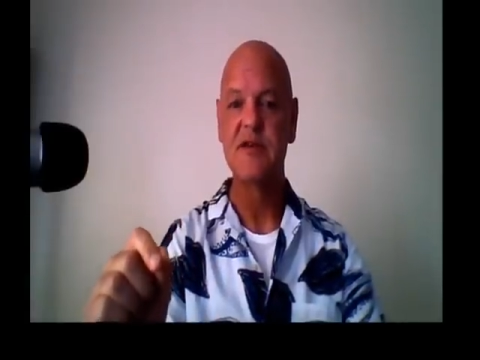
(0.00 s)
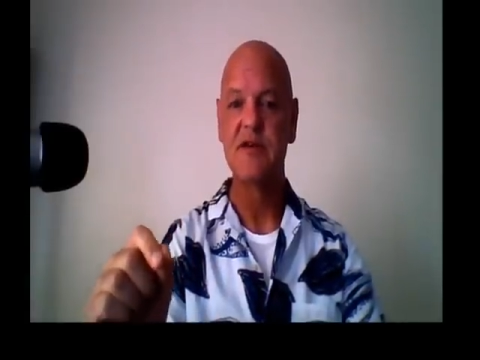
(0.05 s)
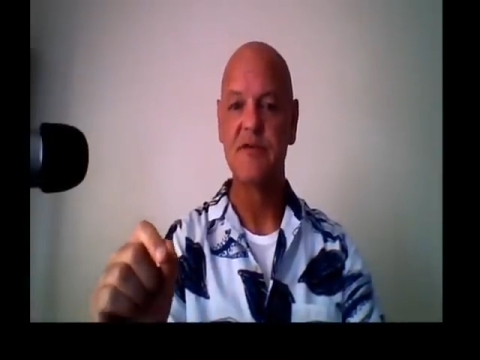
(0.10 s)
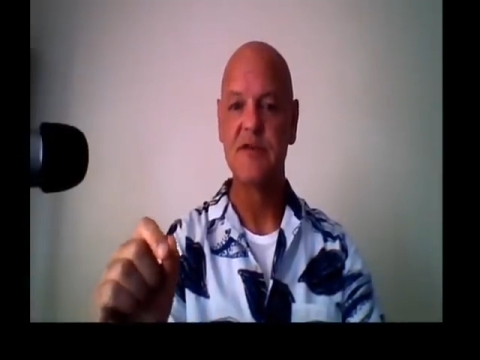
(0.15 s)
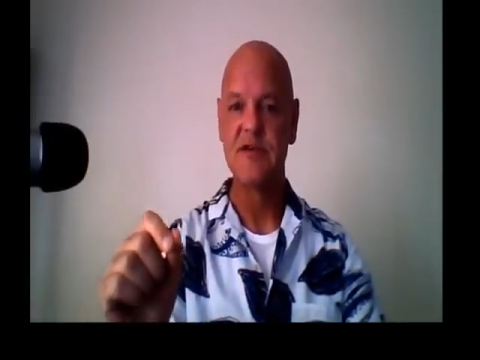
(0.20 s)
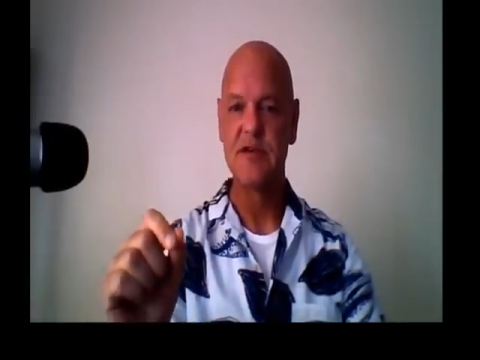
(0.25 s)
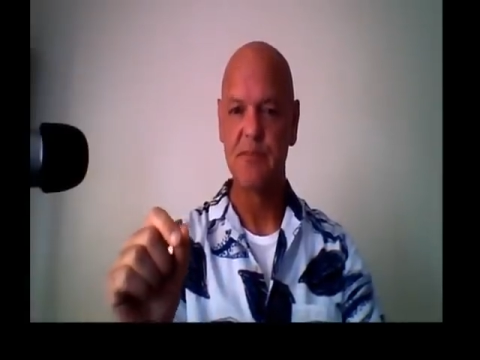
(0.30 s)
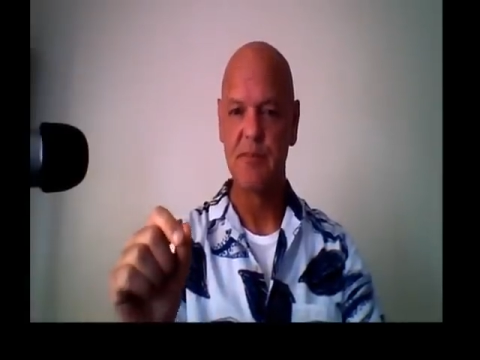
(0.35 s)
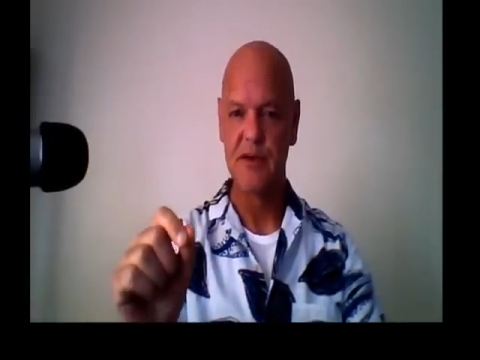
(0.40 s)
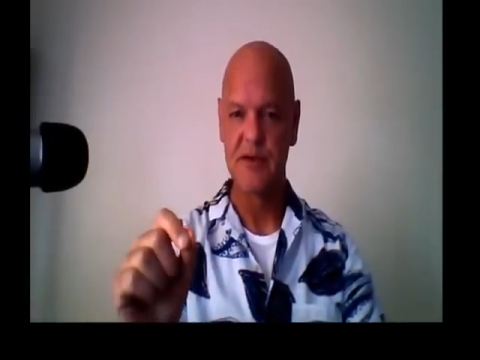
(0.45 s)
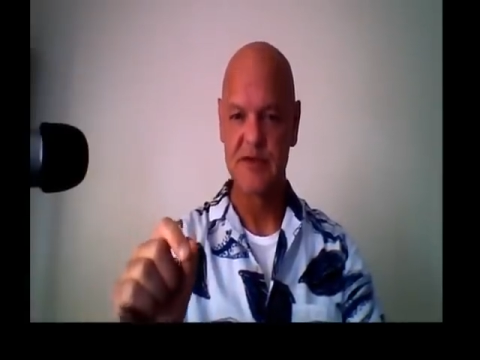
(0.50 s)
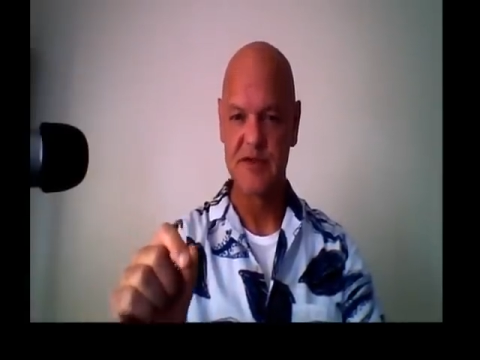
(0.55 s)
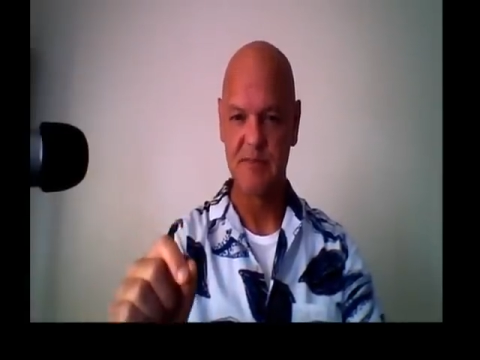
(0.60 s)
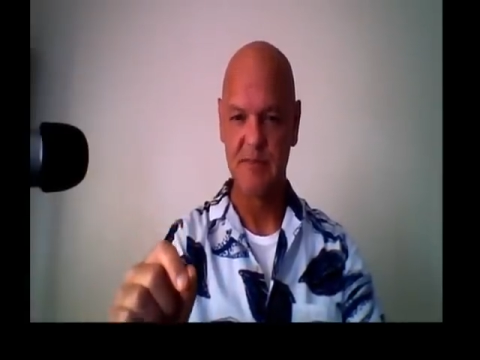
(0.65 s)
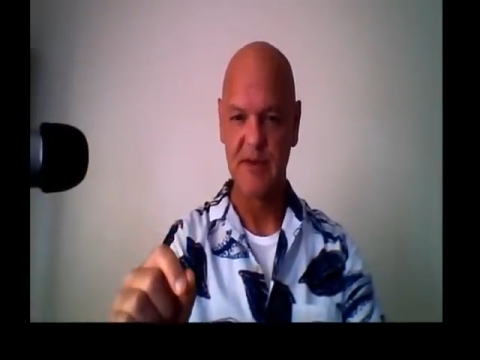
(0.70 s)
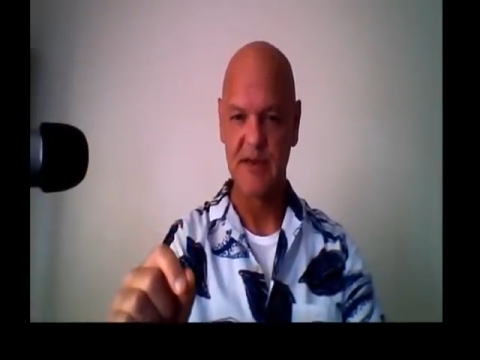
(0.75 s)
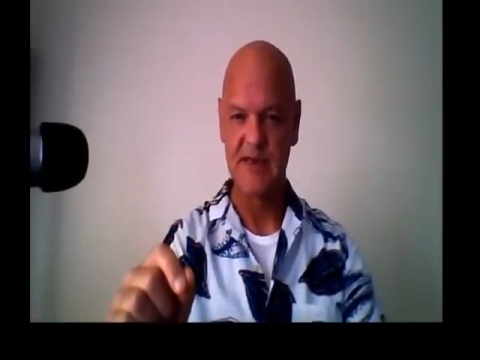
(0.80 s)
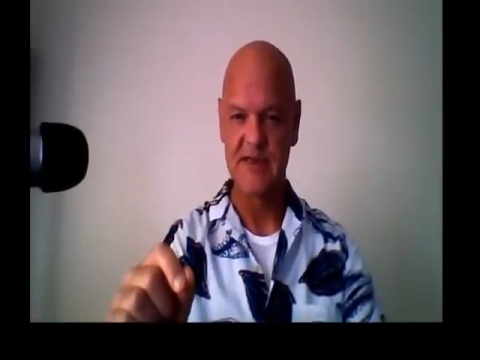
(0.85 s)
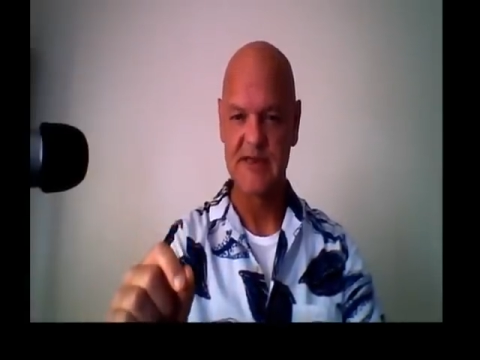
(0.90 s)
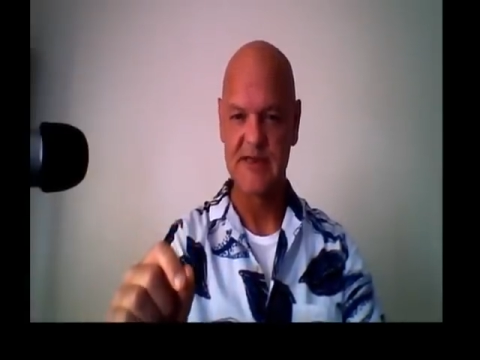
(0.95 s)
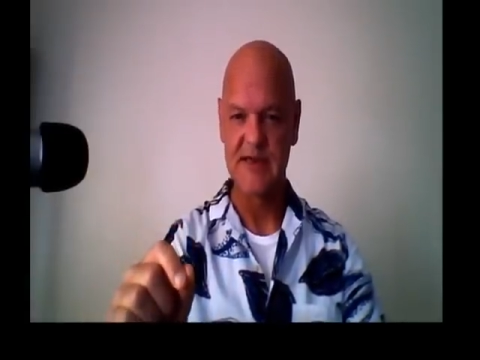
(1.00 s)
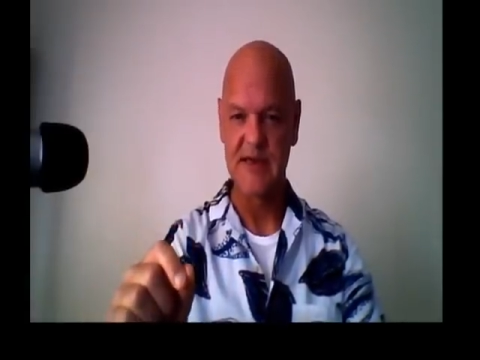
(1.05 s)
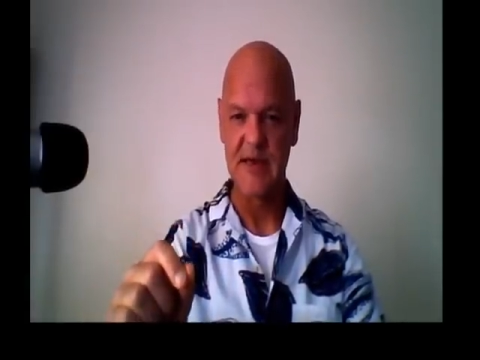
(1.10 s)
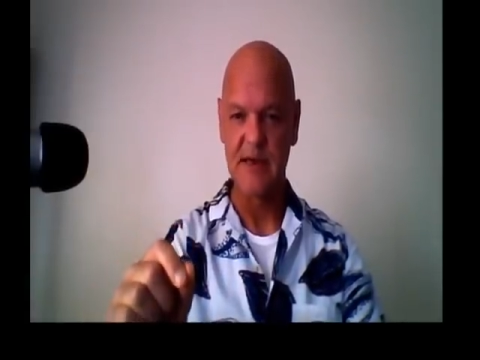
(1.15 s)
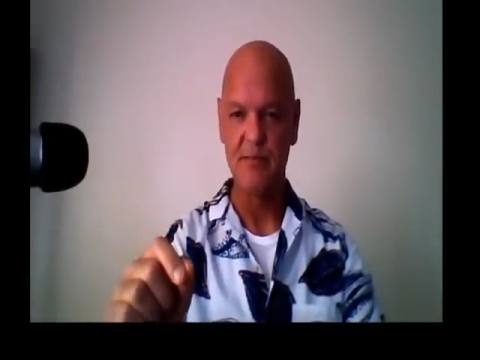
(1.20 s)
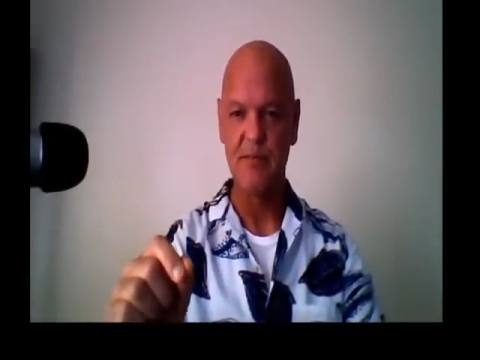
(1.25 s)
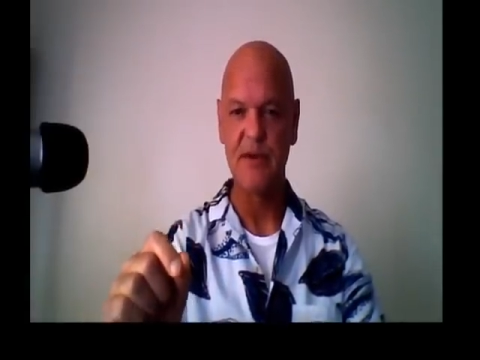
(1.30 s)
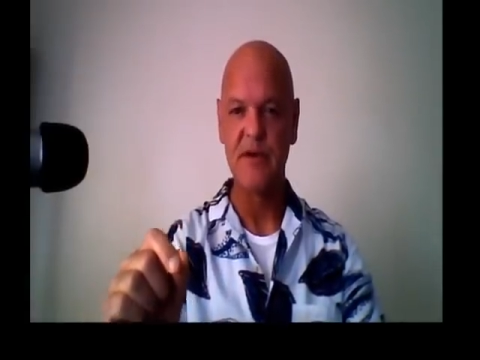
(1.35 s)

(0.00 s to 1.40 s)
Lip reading: there is a possibility,